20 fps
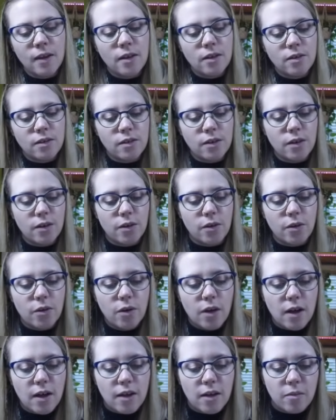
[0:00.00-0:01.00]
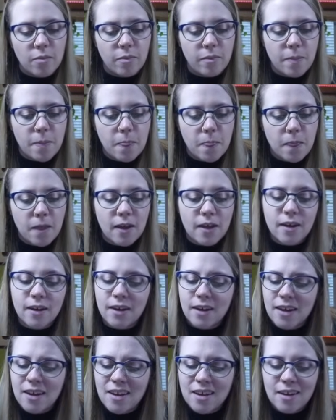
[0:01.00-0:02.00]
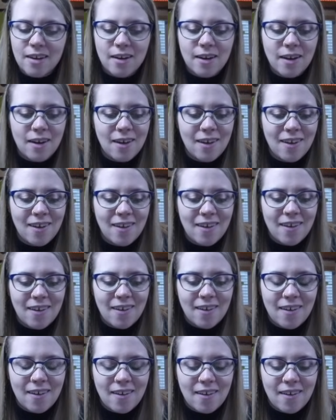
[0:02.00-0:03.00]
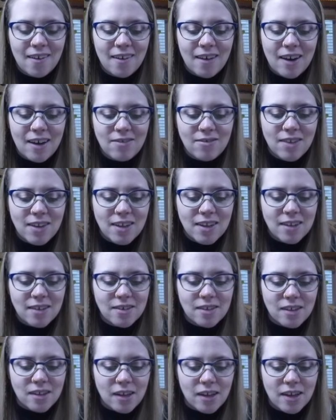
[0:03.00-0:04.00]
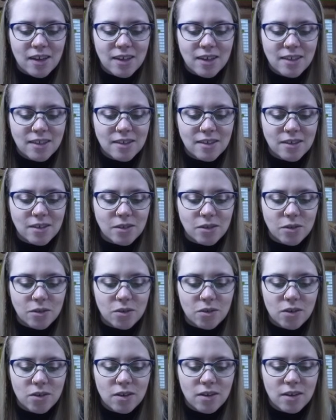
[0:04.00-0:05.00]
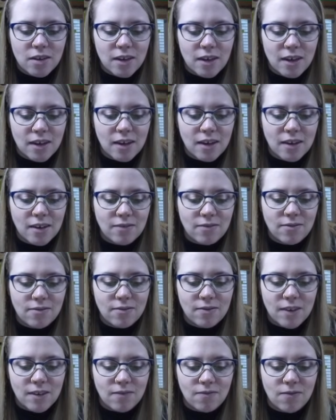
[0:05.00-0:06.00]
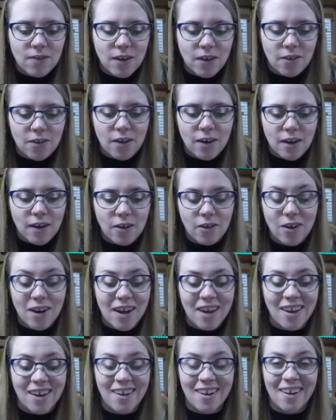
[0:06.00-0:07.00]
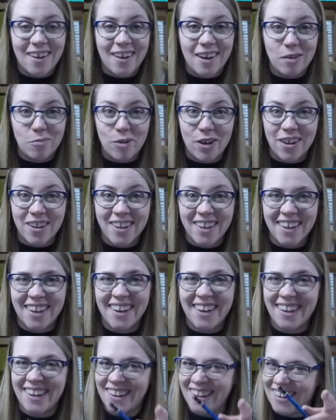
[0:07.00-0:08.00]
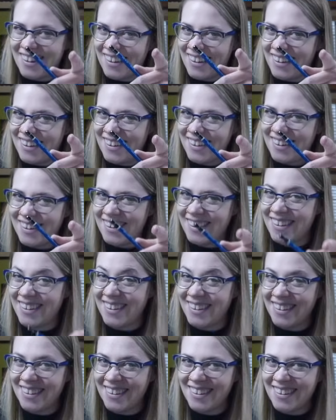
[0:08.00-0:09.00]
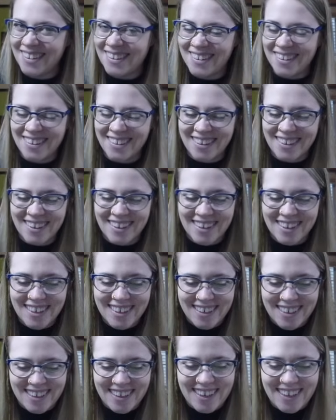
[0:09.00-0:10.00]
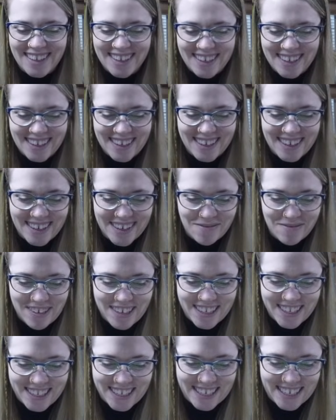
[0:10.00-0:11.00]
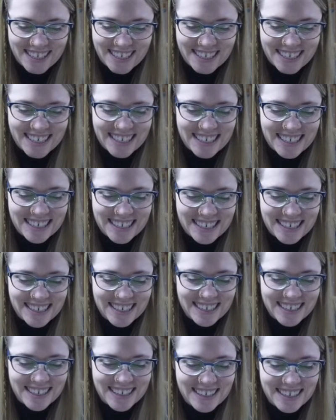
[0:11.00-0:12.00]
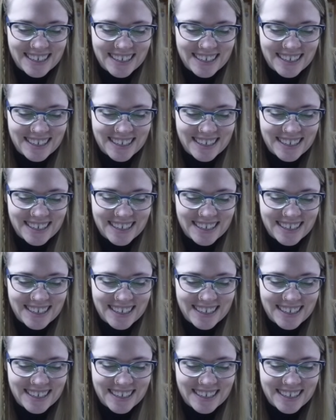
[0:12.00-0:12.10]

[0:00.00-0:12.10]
So again, I've done this a lot, so I kind of can figure it out. I can eyeball it. You get it? Eyeball it.